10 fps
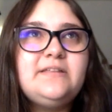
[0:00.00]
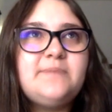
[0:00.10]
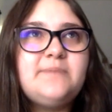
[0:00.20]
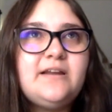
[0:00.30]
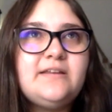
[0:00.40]

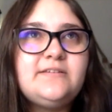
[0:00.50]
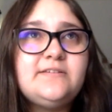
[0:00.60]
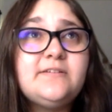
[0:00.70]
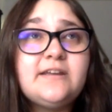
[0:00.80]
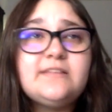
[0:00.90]
inspired us
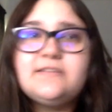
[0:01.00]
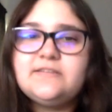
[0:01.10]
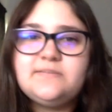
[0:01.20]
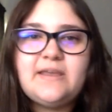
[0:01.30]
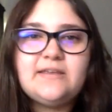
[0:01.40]
to create this
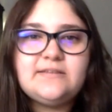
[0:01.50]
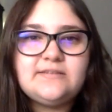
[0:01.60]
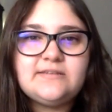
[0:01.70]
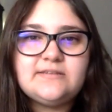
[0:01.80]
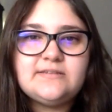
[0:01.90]
space
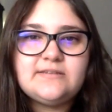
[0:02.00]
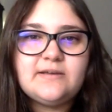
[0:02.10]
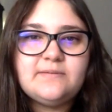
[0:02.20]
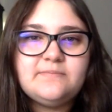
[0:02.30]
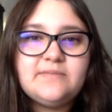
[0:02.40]
is
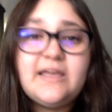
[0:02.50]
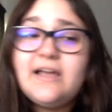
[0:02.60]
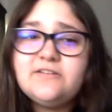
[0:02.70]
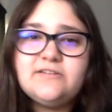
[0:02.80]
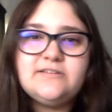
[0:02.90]

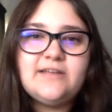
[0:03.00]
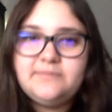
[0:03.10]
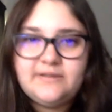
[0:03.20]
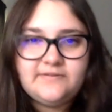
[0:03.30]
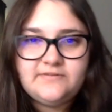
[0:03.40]
yeah, just to
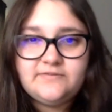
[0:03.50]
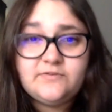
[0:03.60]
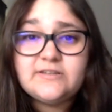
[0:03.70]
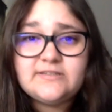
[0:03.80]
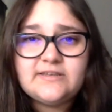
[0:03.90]
uplift
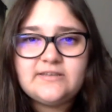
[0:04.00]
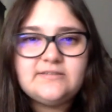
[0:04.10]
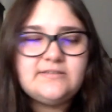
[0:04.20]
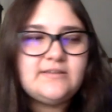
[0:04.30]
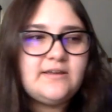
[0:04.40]

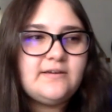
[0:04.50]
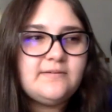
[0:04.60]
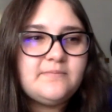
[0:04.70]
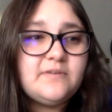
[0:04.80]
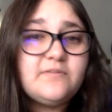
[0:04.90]
voices
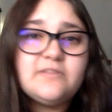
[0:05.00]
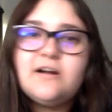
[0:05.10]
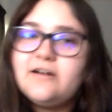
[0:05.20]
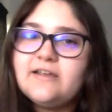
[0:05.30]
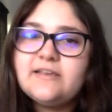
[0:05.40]
of other
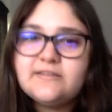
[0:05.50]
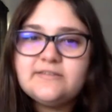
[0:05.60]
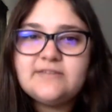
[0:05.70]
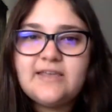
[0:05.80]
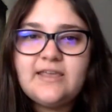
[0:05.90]

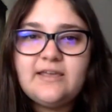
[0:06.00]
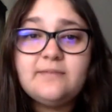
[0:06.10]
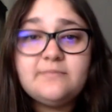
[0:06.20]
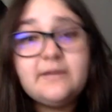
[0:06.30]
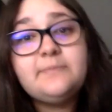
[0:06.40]
artists,
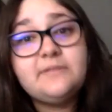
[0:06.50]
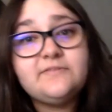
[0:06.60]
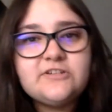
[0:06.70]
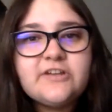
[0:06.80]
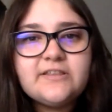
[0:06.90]

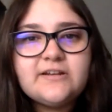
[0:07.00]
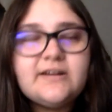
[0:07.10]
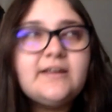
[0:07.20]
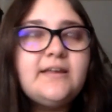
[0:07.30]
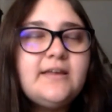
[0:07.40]
uplift each
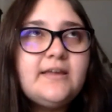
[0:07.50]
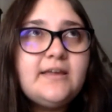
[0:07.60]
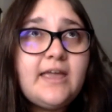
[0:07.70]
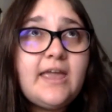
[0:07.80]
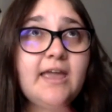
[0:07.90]
other,
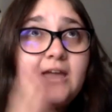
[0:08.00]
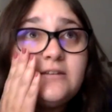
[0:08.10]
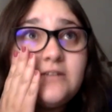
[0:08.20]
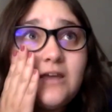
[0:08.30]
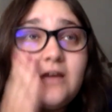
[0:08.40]

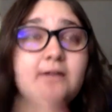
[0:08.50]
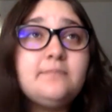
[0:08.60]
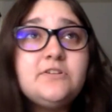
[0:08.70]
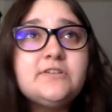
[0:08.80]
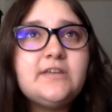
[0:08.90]
and
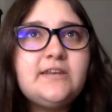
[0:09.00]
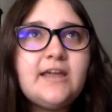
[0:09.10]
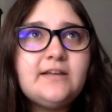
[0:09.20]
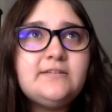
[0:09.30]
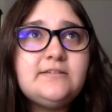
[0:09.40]
just
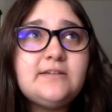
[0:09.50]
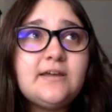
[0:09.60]
connect